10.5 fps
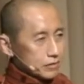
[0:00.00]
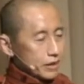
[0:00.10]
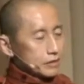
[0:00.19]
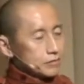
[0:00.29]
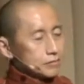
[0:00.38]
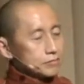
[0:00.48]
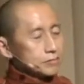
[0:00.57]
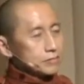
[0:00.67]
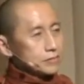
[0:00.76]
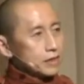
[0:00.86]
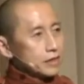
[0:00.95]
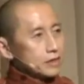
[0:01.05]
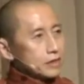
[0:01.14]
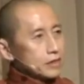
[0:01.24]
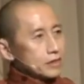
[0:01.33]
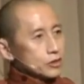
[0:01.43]
All right.
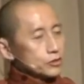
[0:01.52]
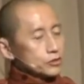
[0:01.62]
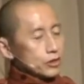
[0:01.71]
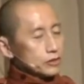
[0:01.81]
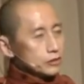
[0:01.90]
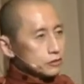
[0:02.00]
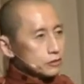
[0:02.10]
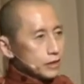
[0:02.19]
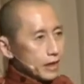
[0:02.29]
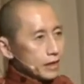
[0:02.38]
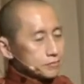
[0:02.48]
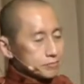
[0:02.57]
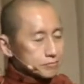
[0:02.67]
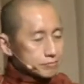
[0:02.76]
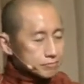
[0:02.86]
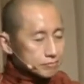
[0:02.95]
So in order to do that,
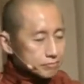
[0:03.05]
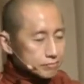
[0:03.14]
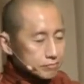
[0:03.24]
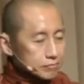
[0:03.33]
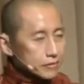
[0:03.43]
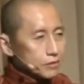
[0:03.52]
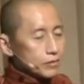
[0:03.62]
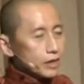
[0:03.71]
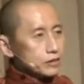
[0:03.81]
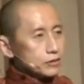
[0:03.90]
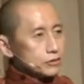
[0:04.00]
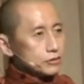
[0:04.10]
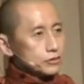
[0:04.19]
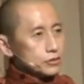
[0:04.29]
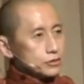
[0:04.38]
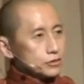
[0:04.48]

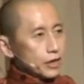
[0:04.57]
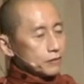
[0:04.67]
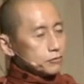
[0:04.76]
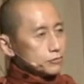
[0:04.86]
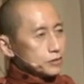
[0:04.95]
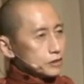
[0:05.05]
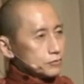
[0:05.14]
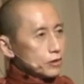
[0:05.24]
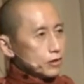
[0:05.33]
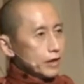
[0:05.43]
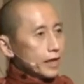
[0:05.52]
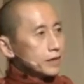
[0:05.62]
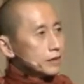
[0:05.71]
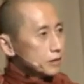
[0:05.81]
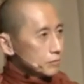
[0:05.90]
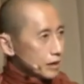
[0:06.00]
you have to first of all
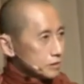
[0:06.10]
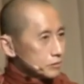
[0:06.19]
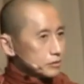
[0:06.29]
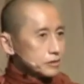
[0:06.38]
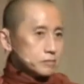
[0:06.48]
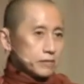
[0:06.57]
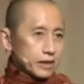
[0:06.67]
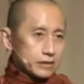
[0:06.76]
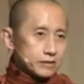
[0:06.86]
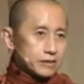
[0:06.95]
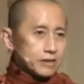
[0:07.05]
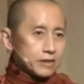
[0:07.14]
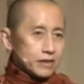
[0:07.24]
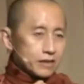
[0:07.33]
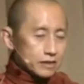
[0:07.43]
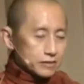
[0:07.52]
anchor your mind, because the mind,
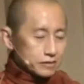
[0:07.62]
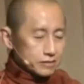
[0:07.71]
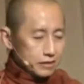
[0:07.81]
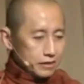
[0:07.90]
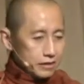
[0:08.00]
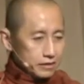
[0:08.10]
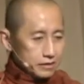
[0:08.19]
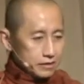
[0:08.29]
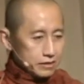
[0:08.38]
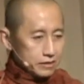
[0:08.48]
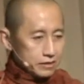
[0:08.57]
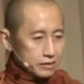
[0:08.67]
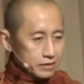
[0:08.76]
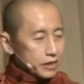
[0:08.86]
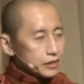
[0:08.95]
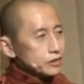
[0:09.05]
the
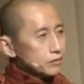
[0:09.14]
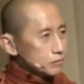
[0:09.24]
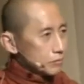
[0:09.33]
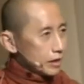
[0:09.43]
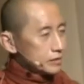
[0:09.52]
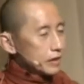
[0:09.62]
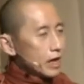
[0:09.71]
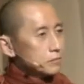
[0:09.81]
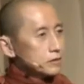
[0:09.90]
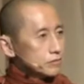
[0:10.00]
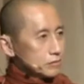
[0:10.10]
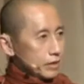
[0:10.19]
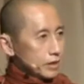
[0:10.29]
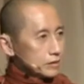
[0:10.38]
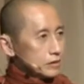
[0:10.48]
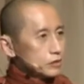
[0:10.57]
nature of the mind, the habit of the
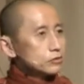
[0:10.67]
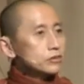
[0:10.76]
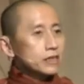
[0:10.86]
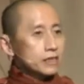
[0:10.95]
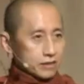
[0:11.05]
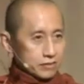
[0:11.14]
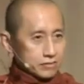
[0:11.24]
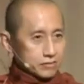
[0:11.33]
mind is to think.